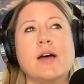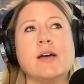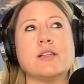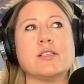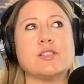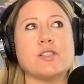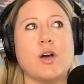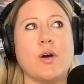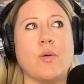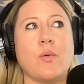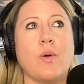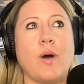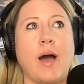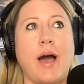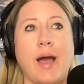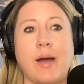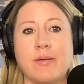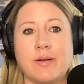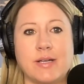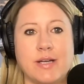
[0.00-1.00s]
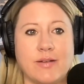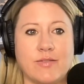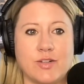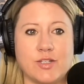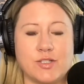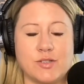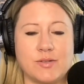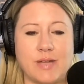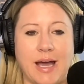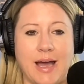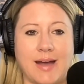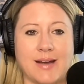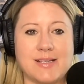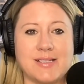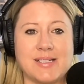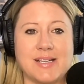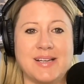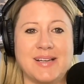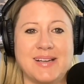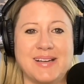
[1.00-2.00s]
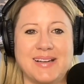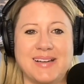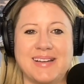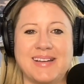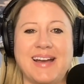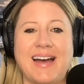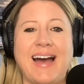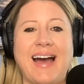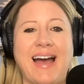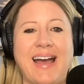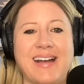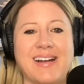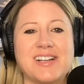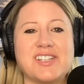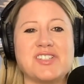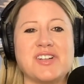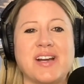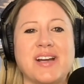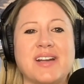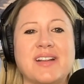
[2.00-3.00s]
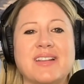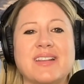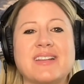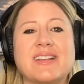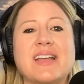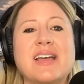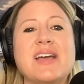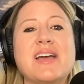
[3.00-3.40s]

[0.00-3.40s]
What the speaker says: So I would never do that. I try to